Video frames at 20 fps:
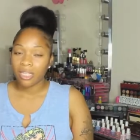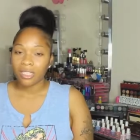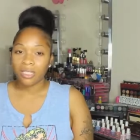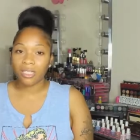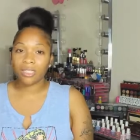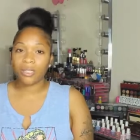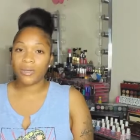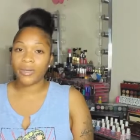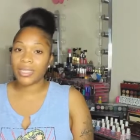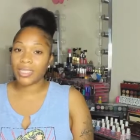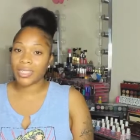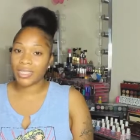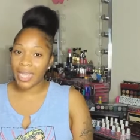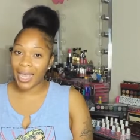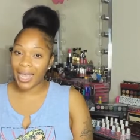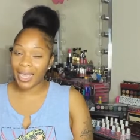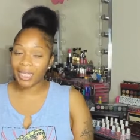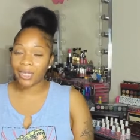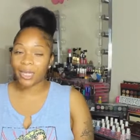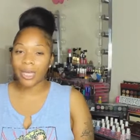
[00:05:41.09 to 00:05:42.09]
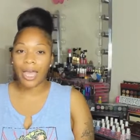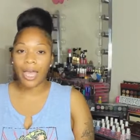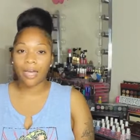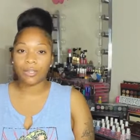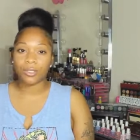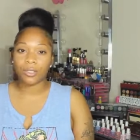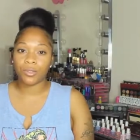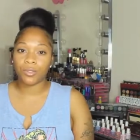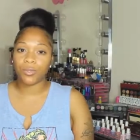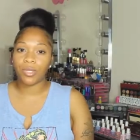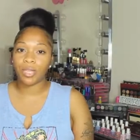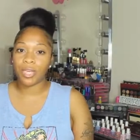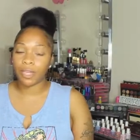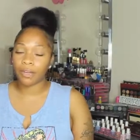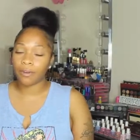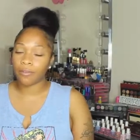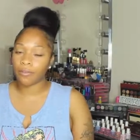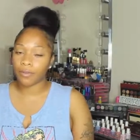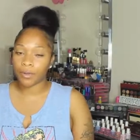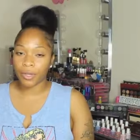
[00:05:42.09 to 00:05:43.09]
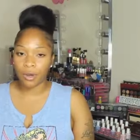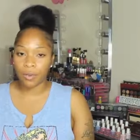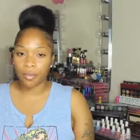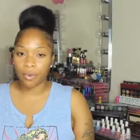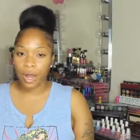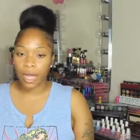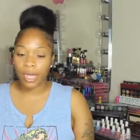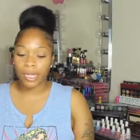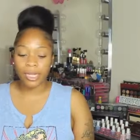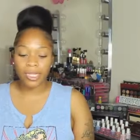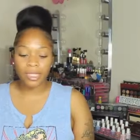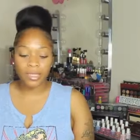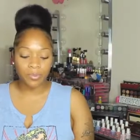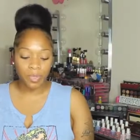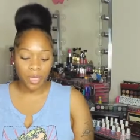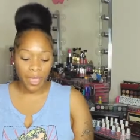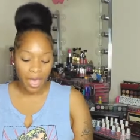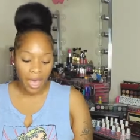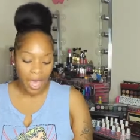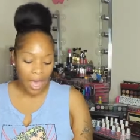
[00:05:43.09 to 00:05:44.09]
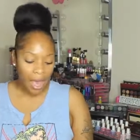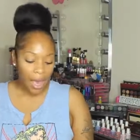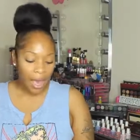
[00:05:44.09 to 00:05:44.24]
to know exactly how to care for your products, but